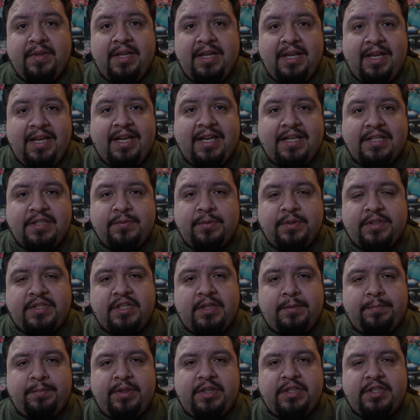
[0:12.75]
Hey guys, what's
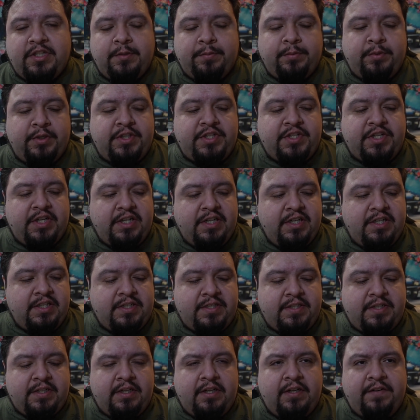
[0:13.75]
up? It's your boy
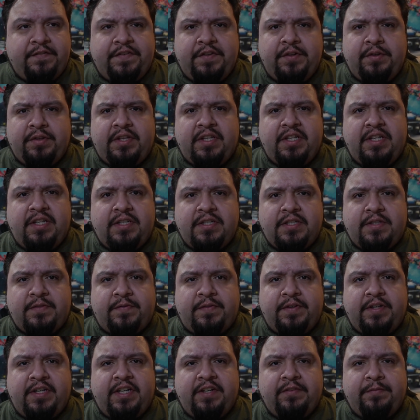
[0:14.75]
Shayness. A few things,
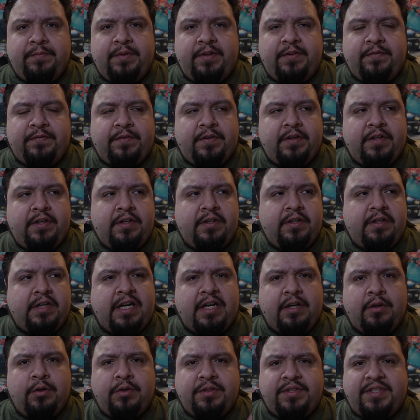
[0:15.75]
forgive me for
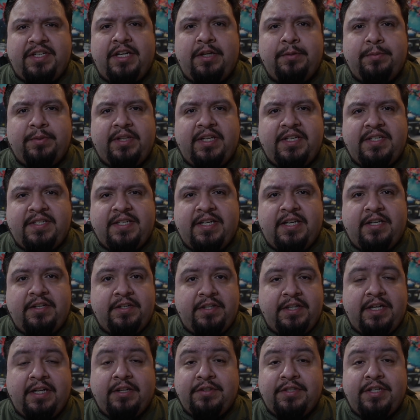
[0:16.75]
how terrible I sound
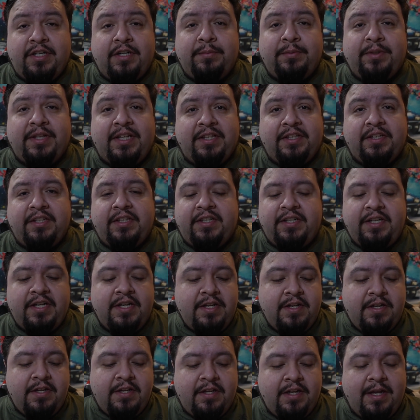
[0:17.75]
and how terrible I look.
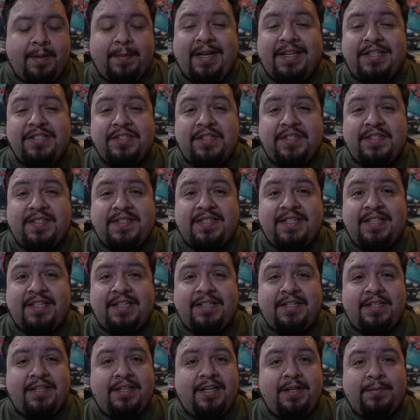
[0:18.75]
I'm actually
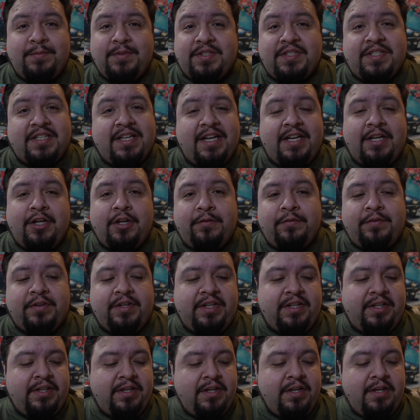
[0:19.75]
sick, I'm just getting over
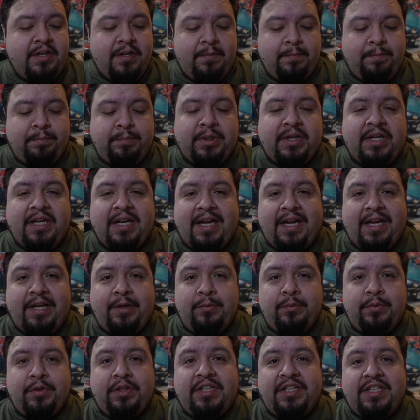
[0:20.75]
it, but I
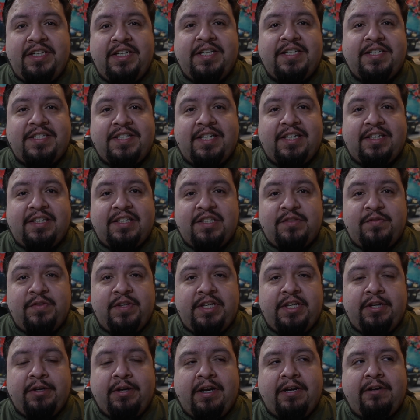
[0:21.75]
really needed to get this
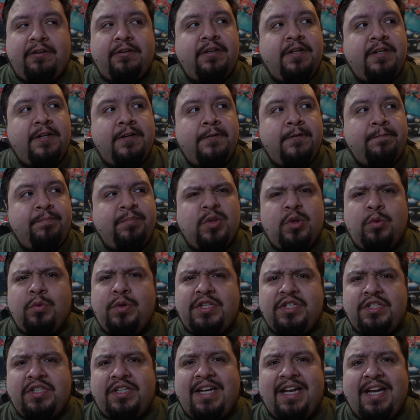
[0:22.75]
video out.
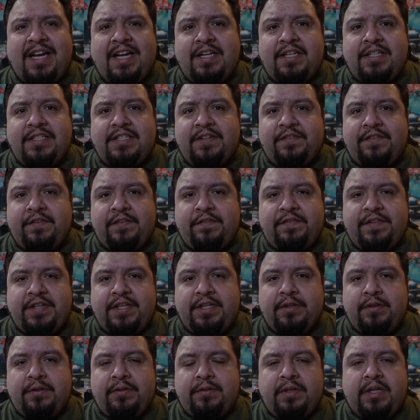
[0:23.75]
Originally I had a different
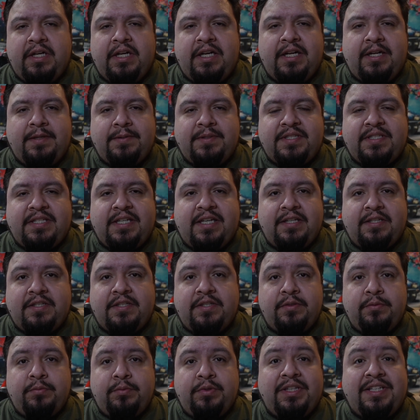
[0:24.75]
video set
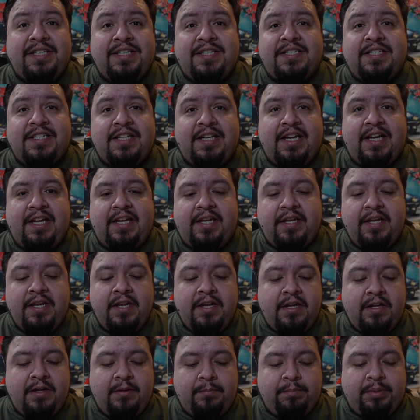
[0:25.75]
to release today,
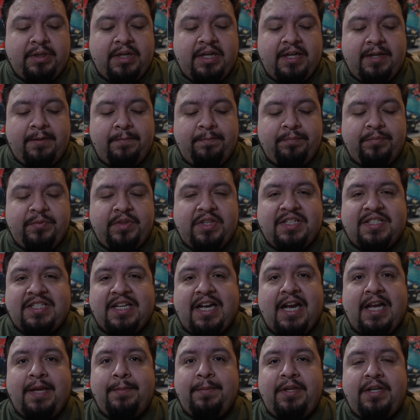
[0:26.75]
but the
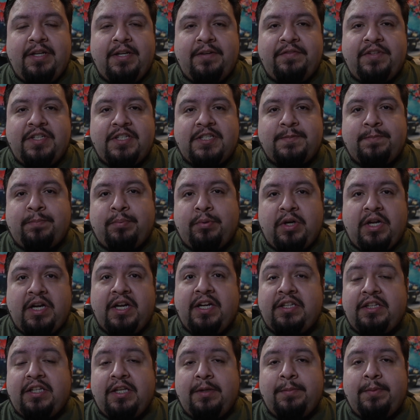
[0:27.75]
timing of this
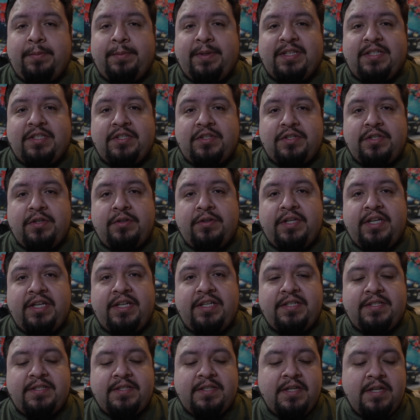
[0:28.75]
product that I'm about to
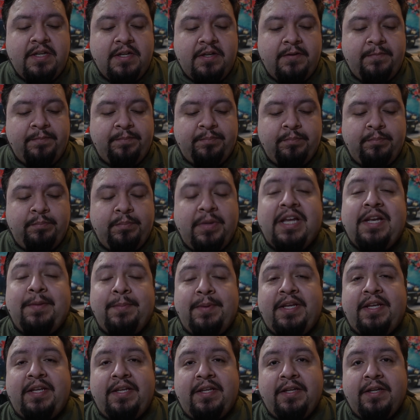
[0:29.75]
showcase made
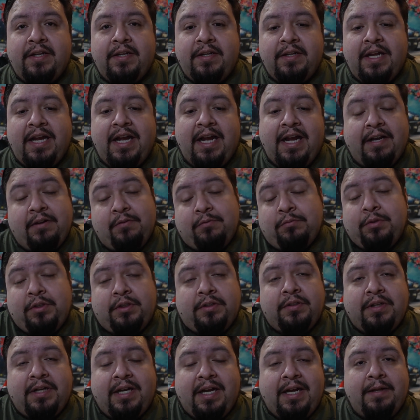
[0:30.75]
me
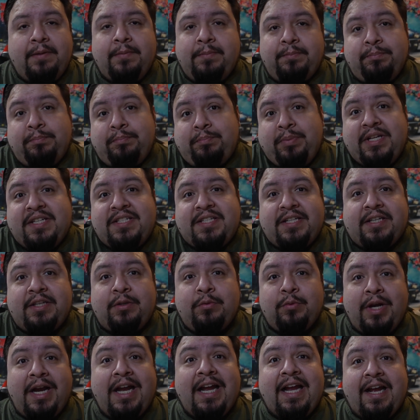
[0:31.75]
basically
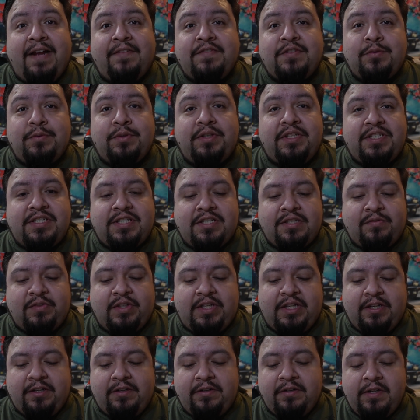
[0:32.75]
why I have to release this
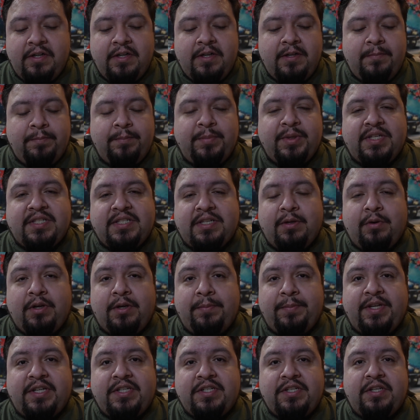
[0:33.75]
video, because I want to
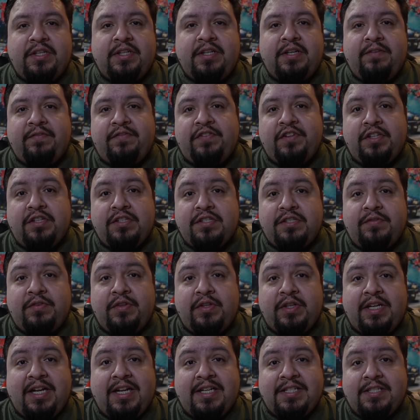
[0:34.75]
make sure that for those of
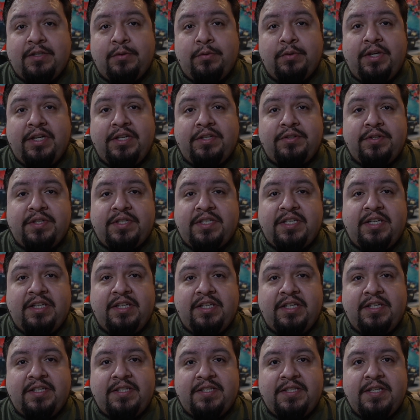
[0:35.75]
you guys that were interested in
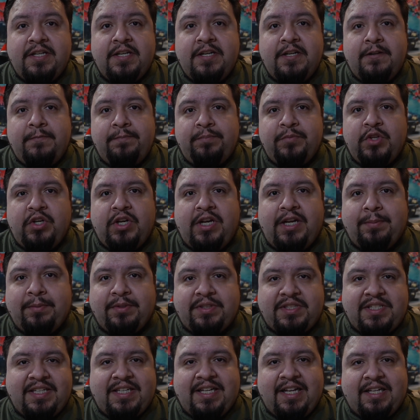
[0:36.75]
this, you're able
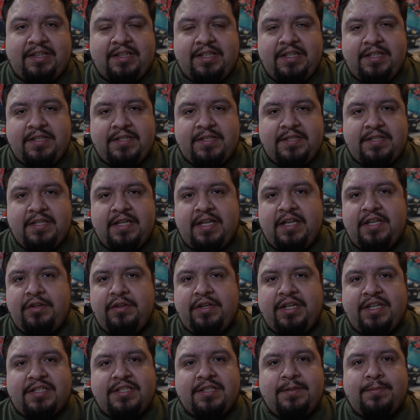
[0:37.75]
to get this and you
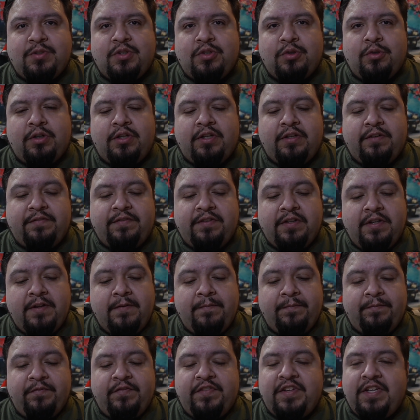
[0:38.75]
get some sort of
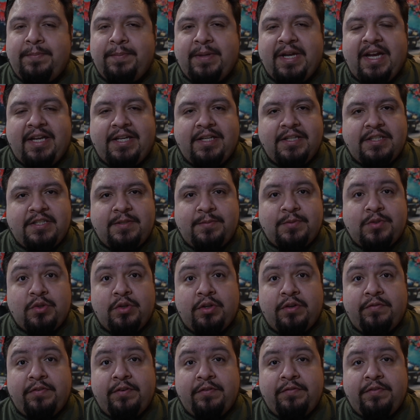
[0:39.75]
feedback and some sort
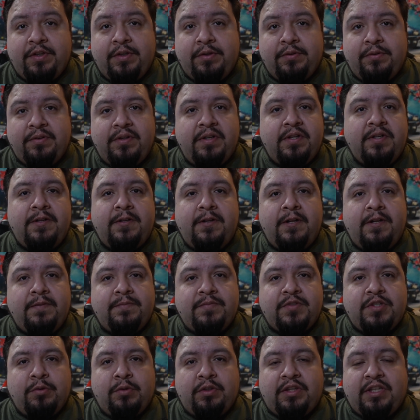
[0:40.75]
of review.
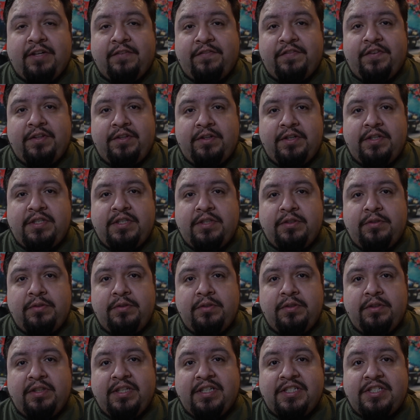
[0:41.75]
So without further ado,
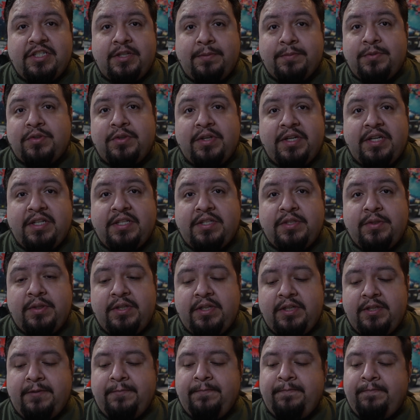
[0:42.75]
let's jump straight into
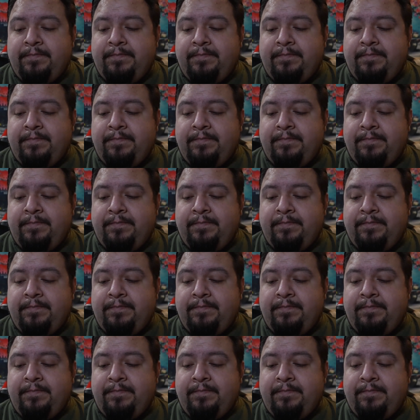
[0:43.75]
it.